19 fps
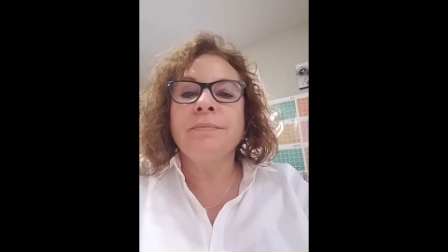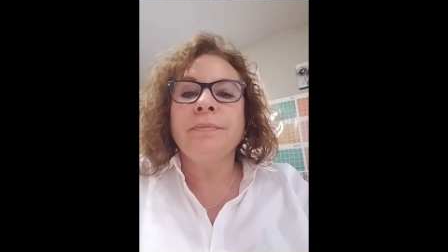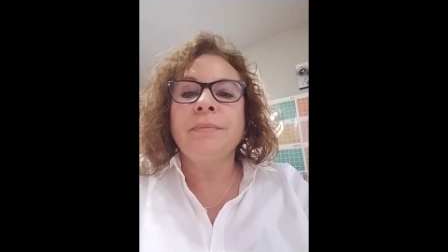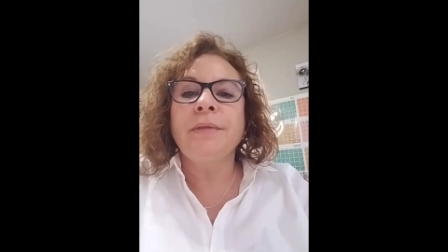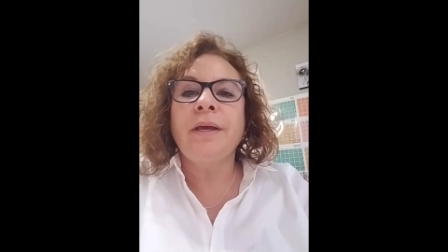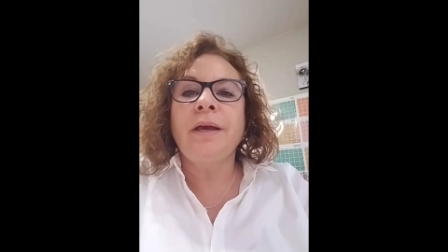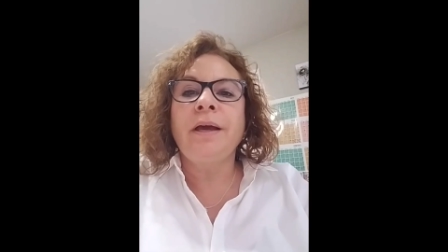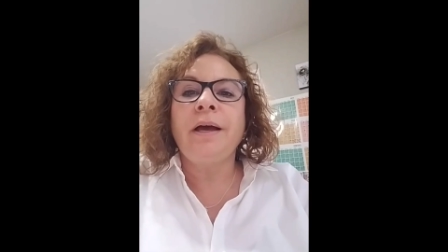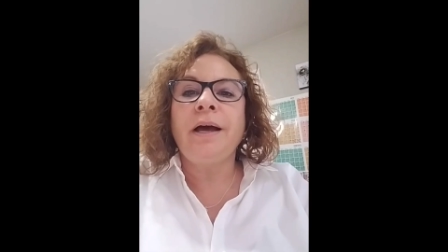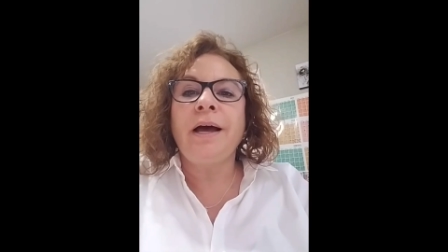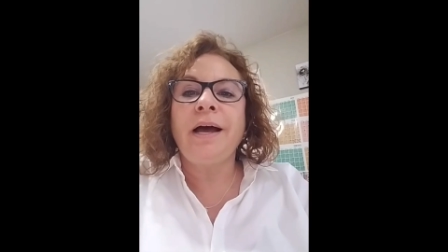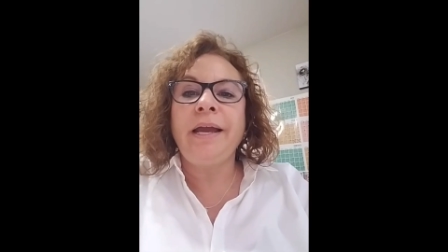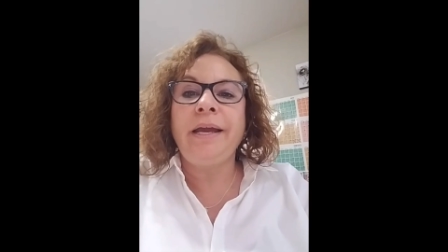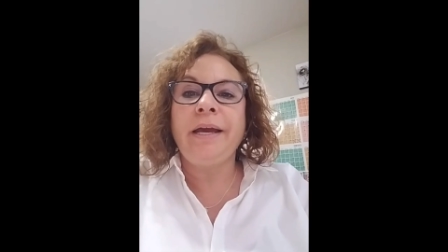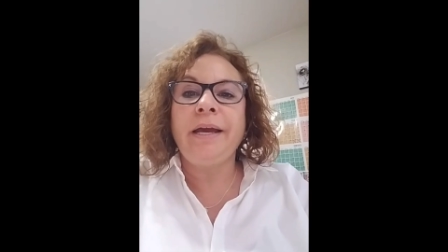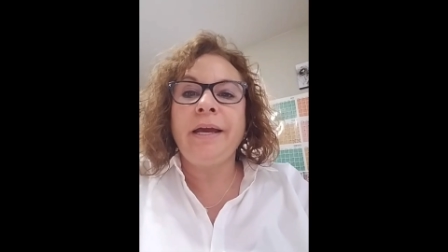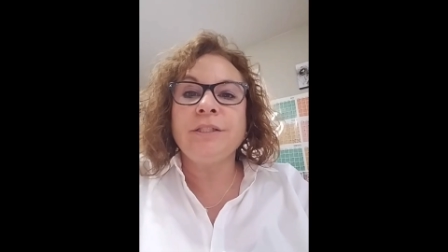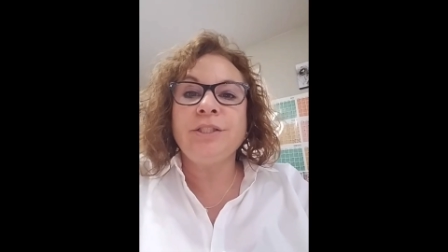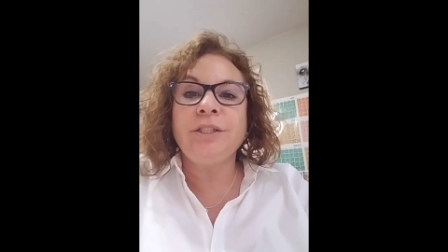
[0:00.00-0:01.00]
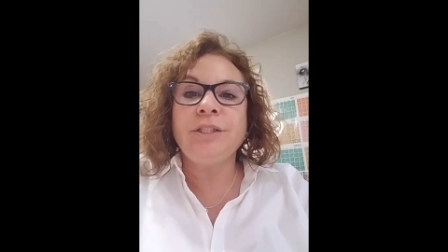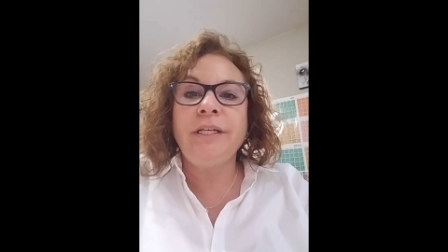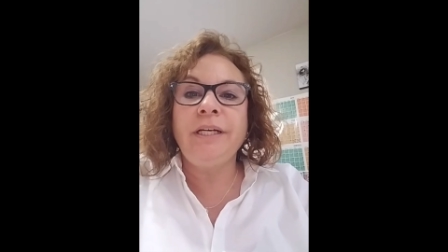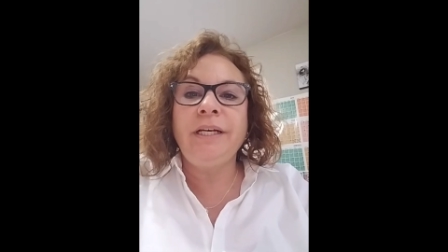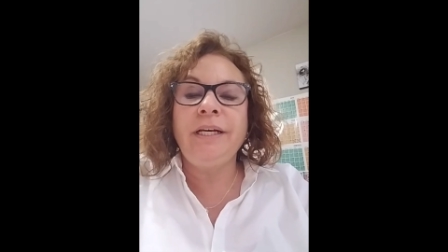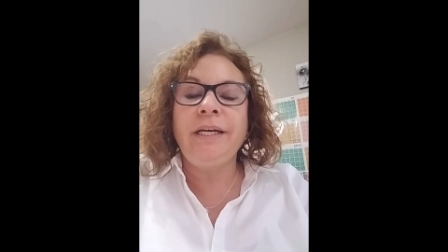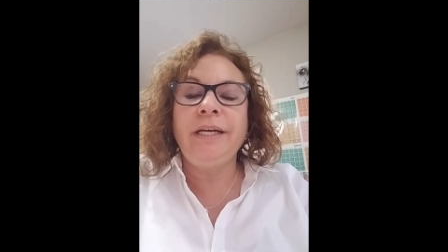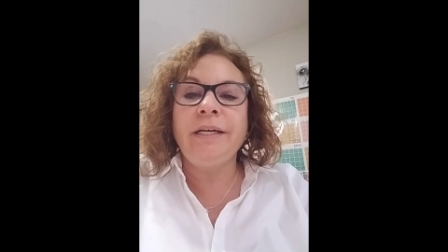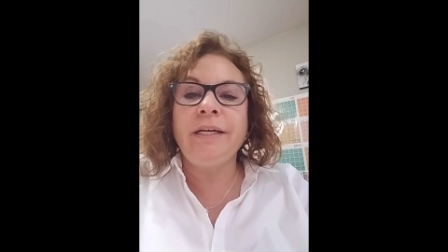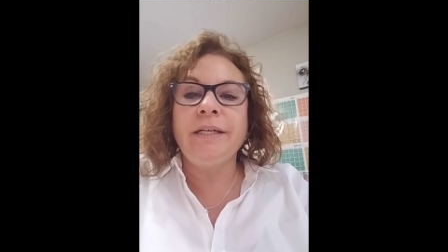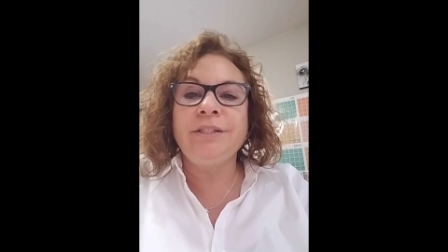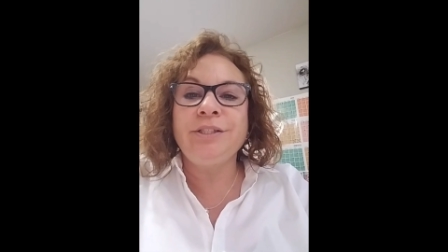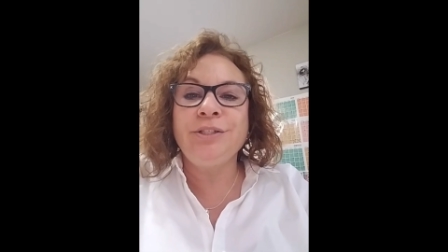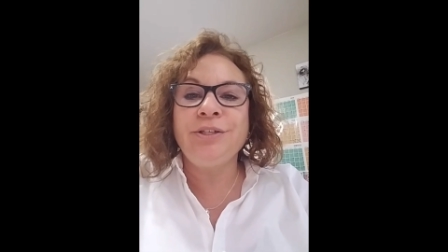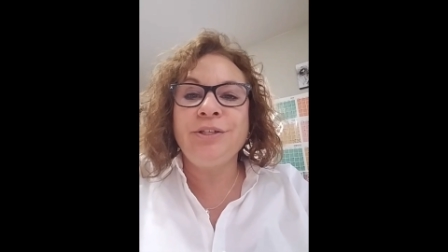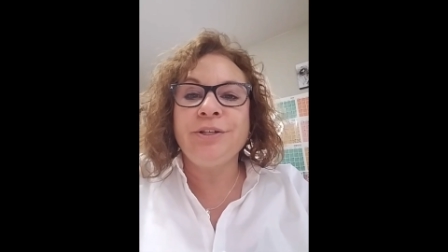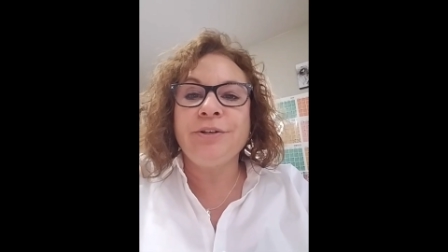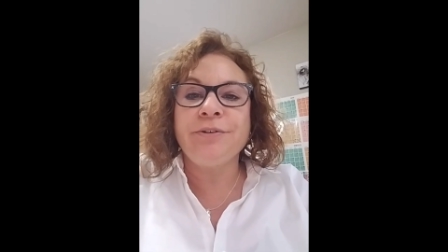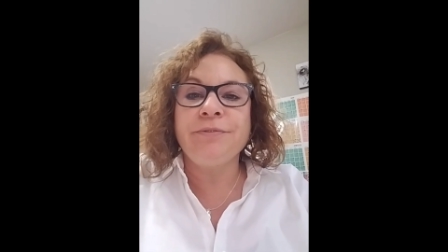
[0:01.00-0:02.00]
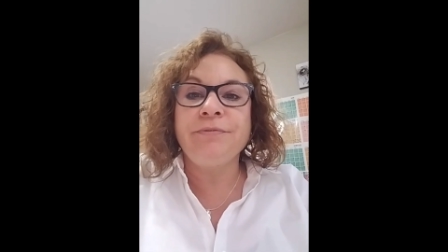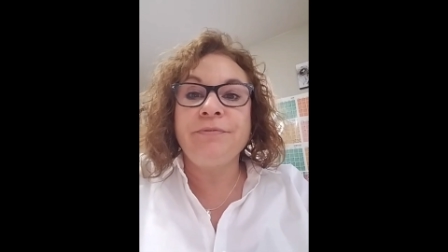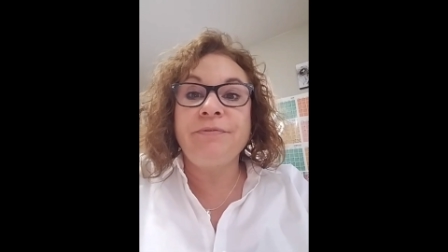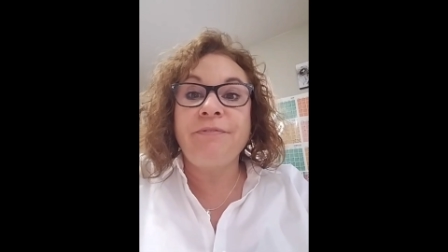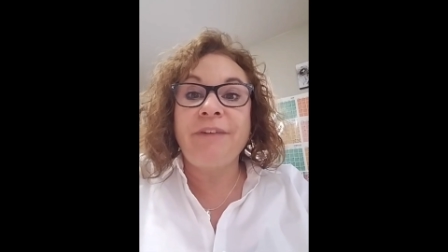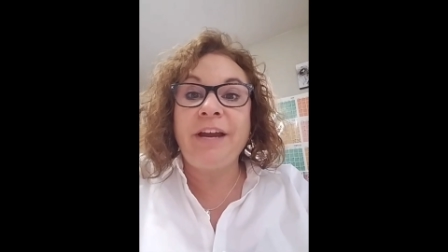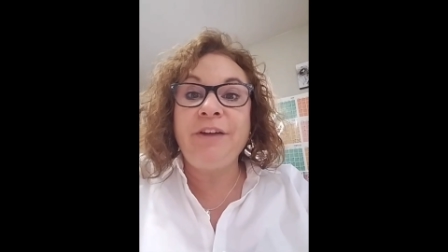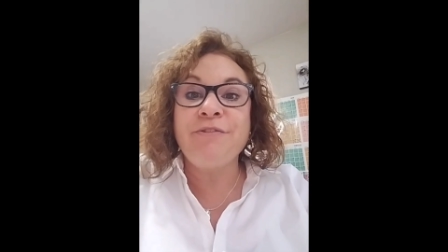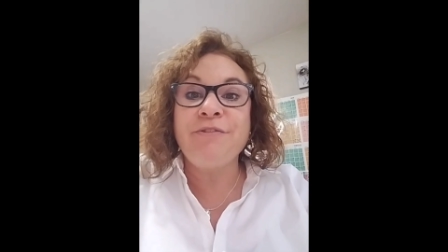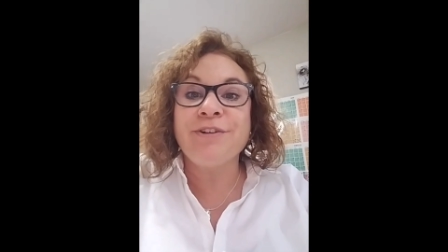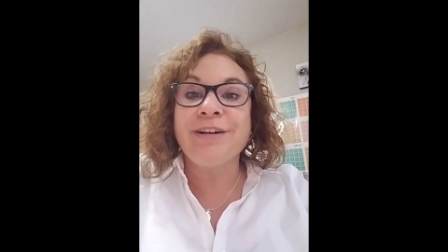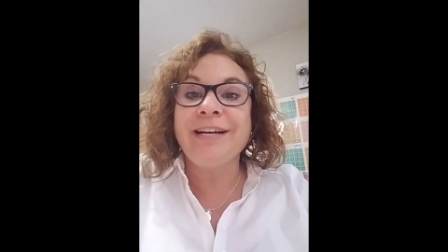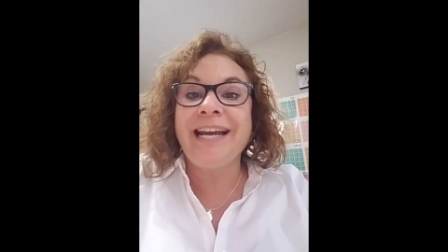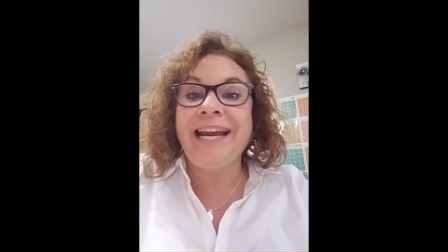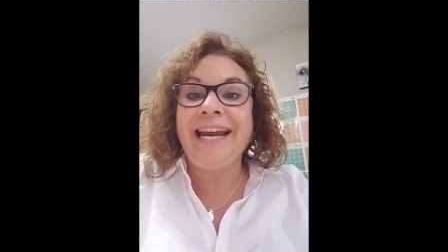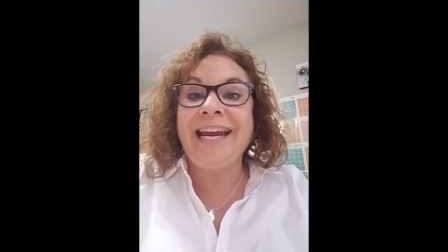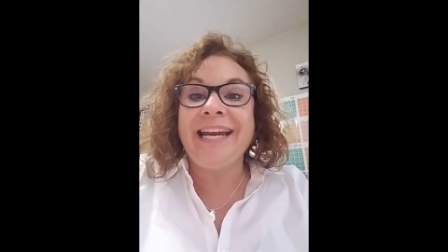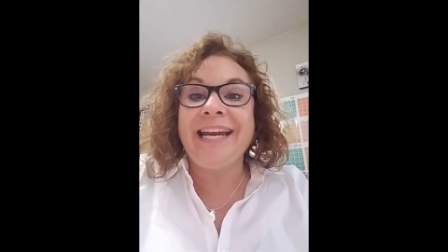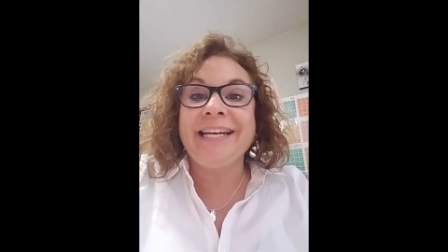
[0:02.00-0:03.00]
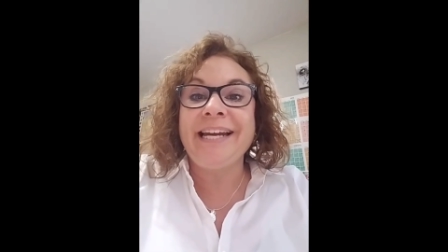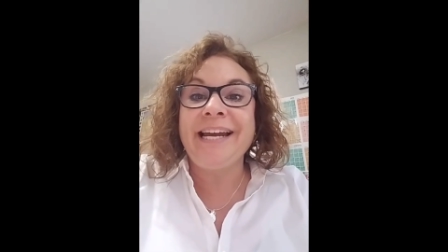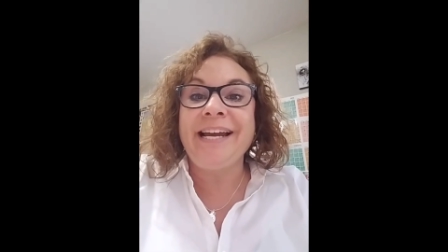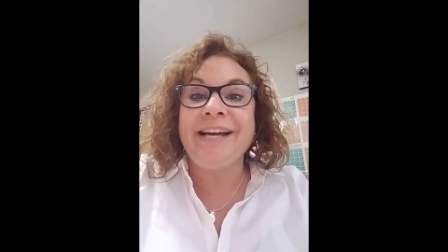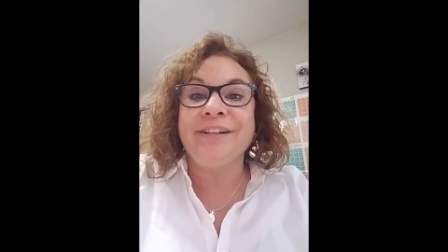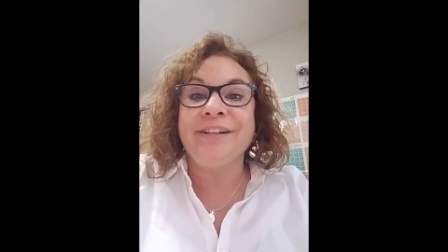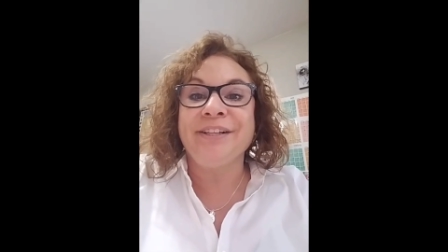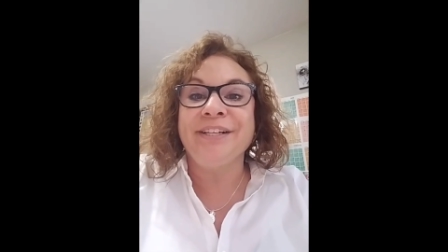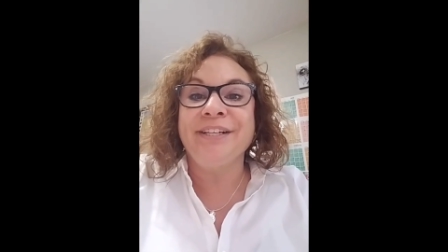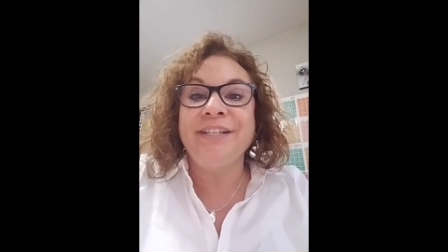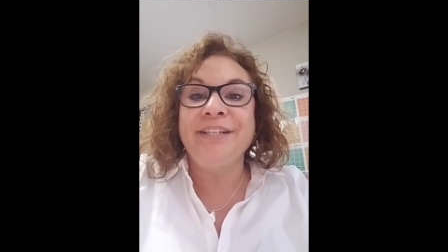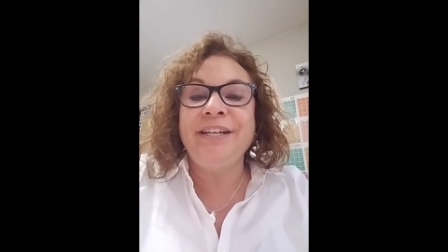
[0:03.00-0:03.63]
Hi, Ashley. It's your favorite Aunt Helen.